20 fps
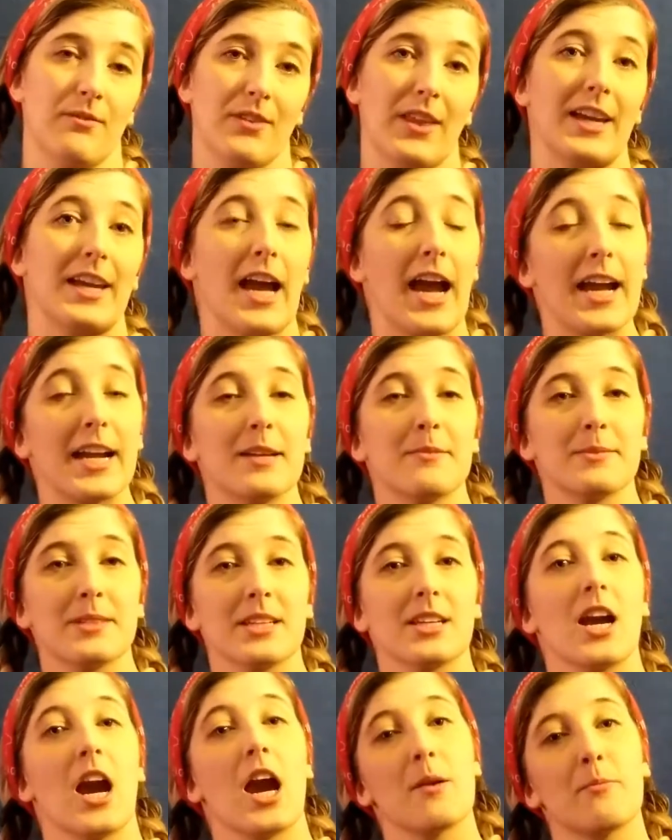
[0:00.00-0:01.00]
like items
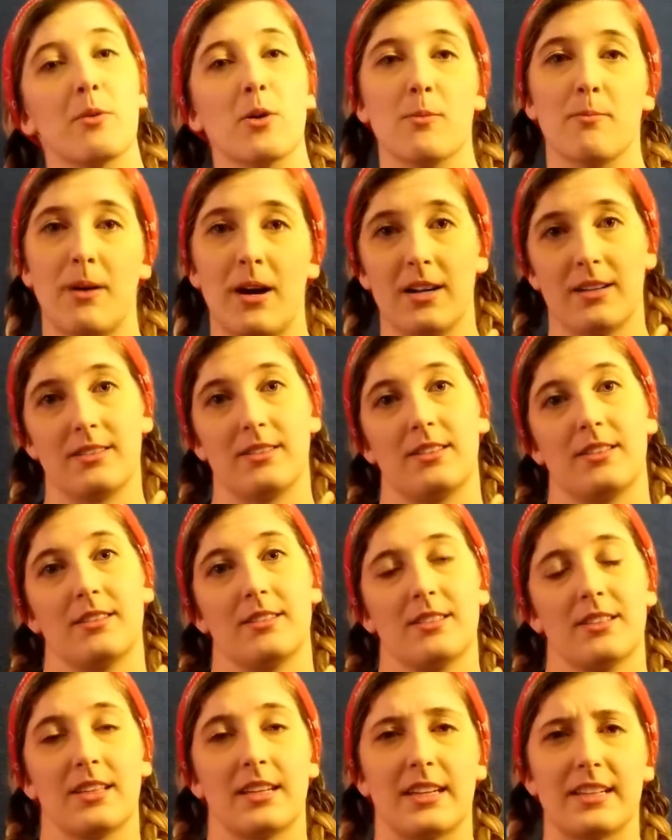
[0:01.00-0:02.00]
in cardboard
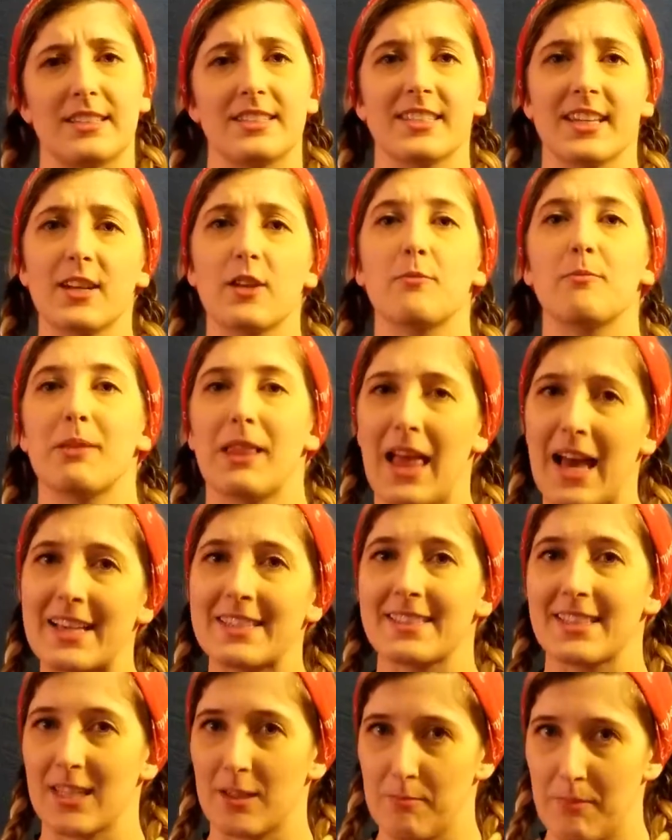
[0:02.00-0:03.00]
boxes instead of
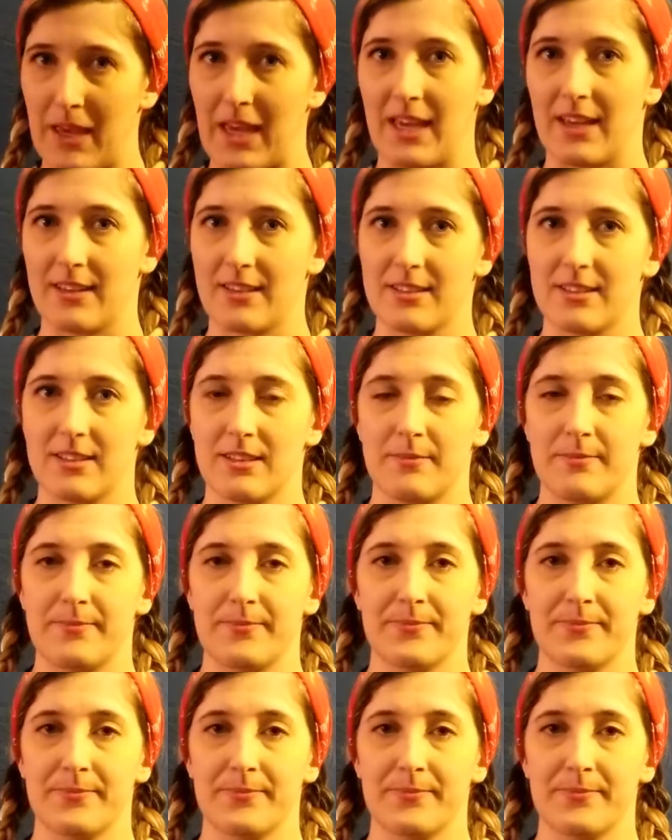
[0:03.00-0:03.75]
plastic bags.